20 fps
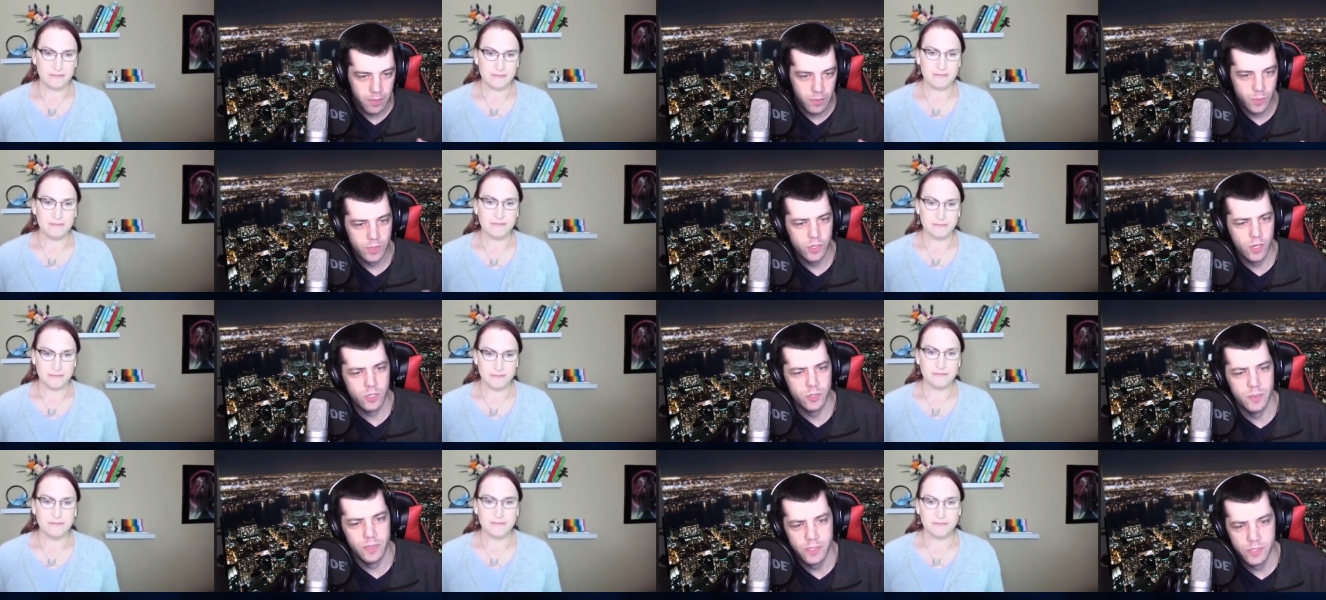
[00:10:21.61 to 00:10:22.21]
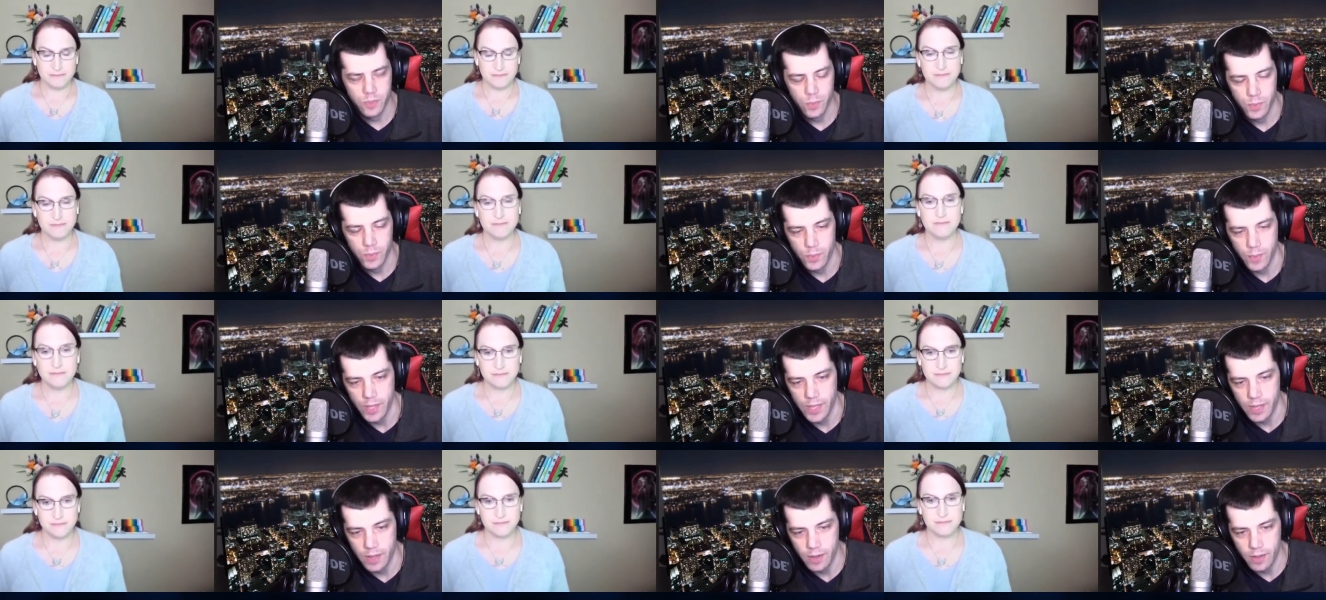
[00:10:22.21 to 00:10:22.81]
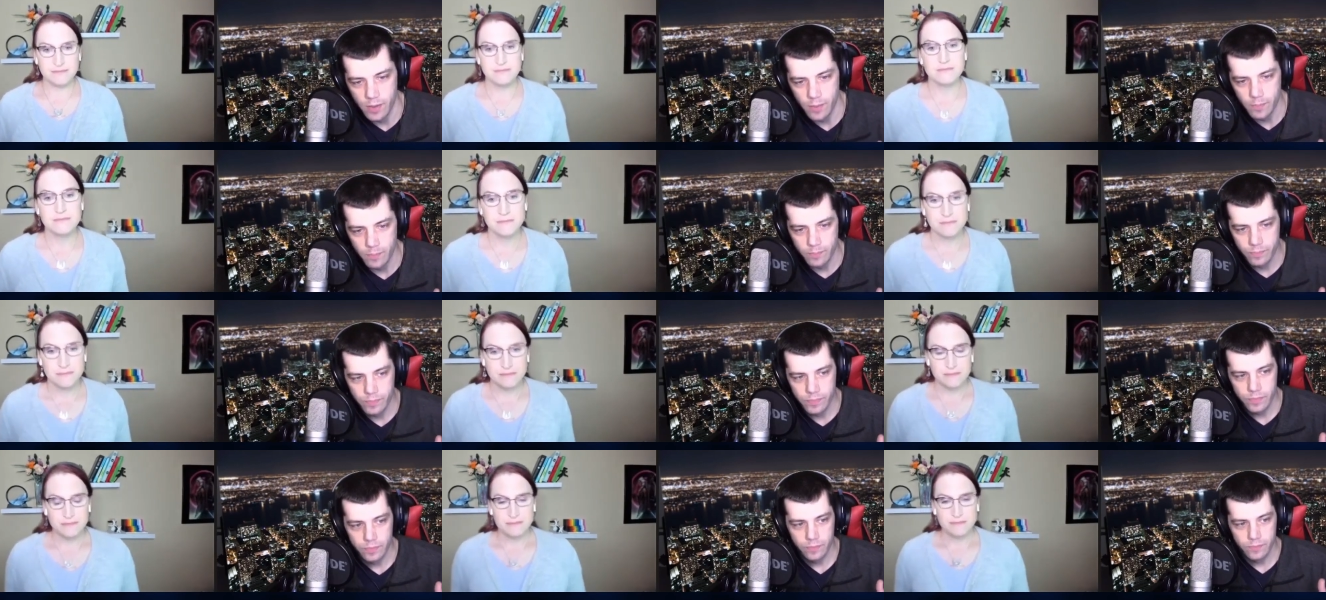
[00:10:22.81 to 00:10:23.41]
Speaker 1: And we talked about someone like,
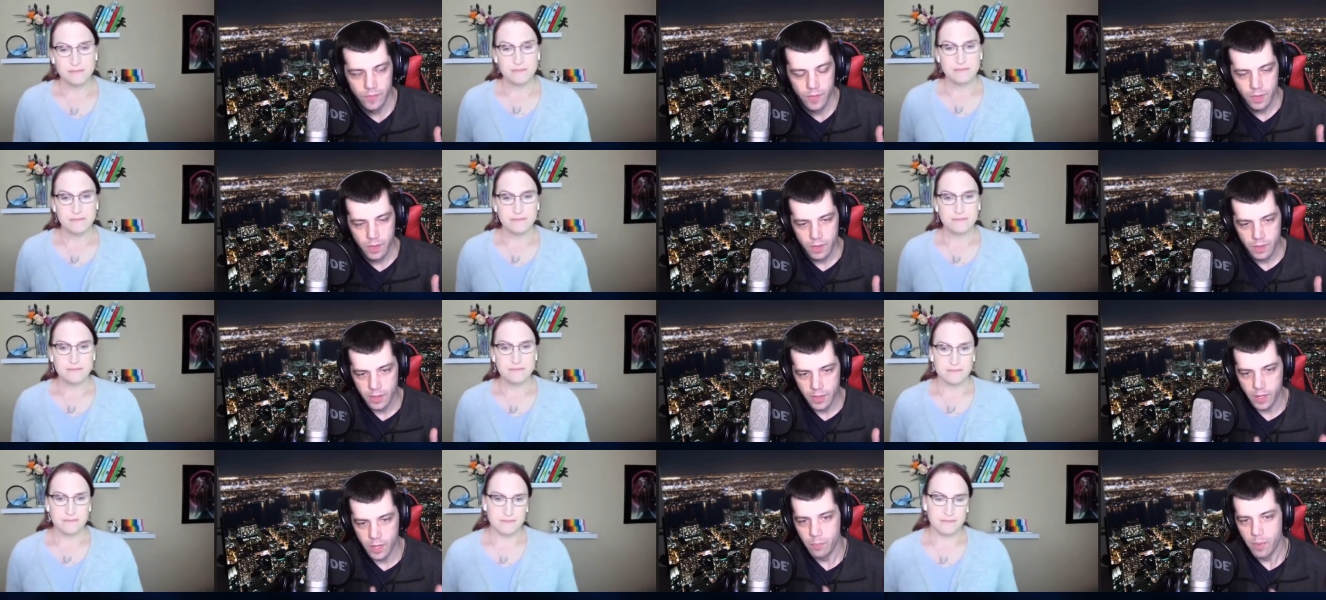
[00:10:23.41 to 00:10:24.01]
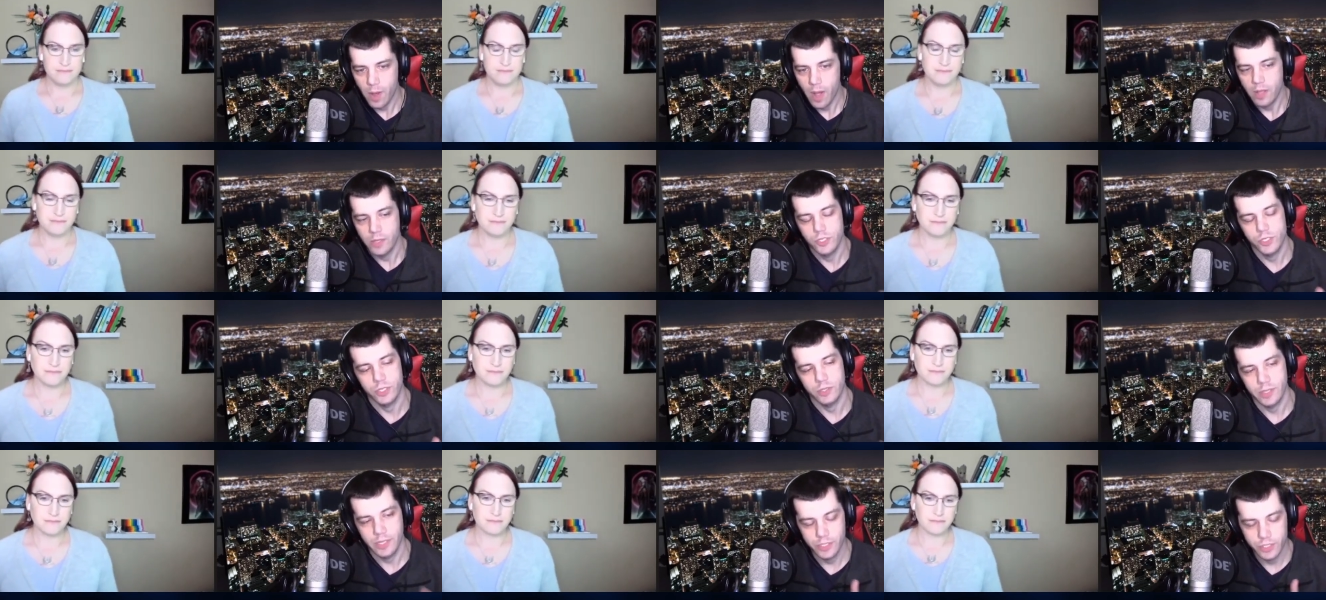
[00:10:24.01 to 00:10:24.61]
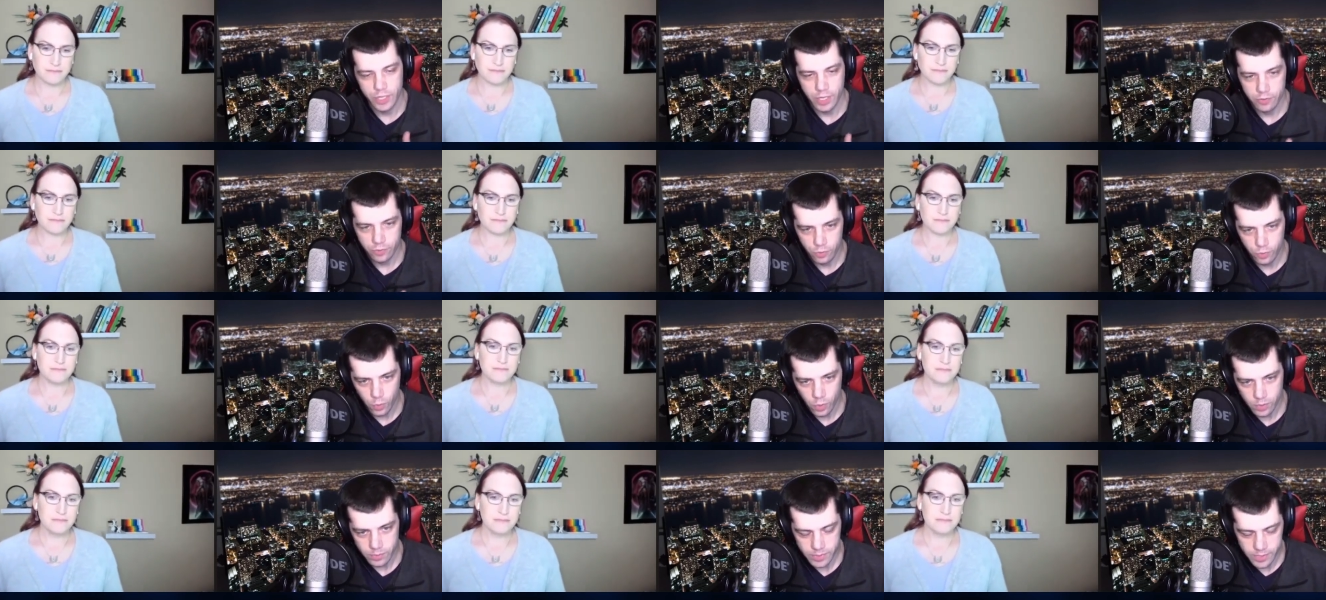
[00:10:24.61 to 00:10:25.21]
um, like abolishing like gender
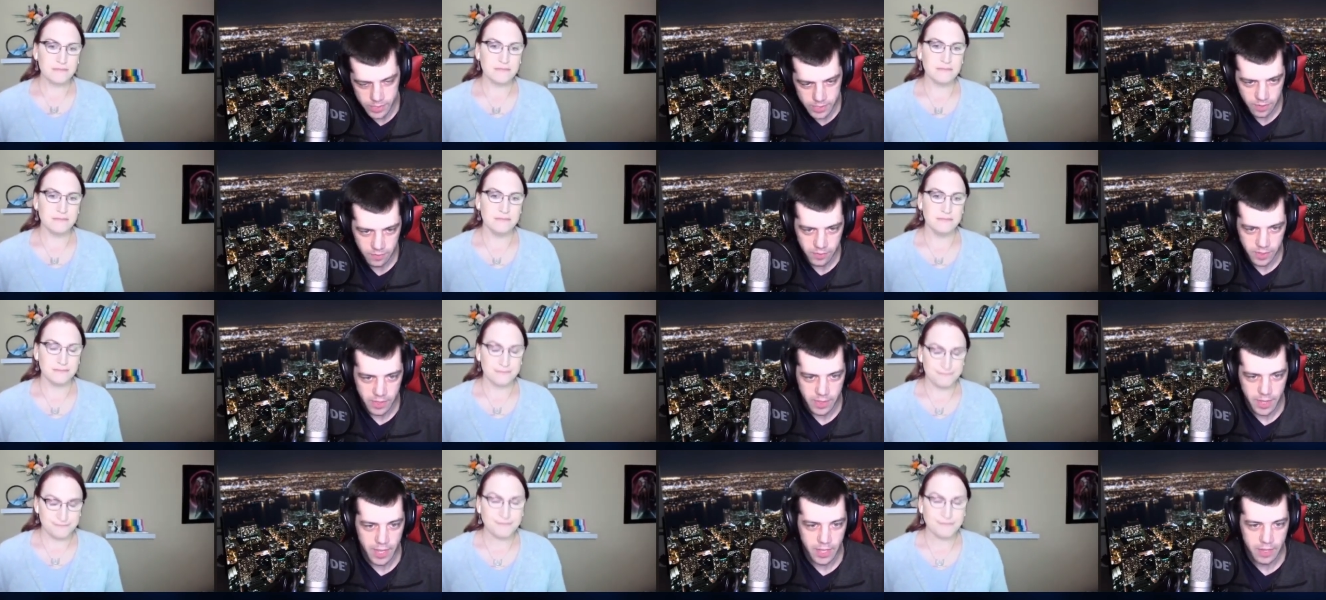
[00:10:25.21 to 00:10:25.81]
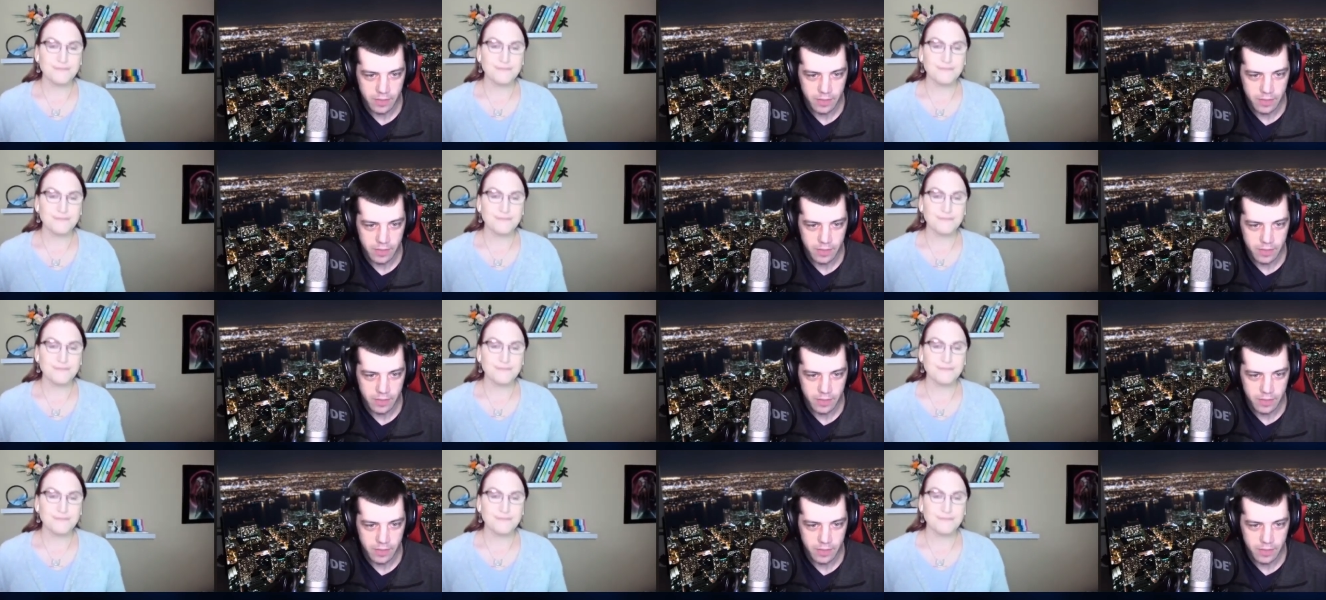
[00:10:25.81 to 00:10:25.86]
norms and stuff like that.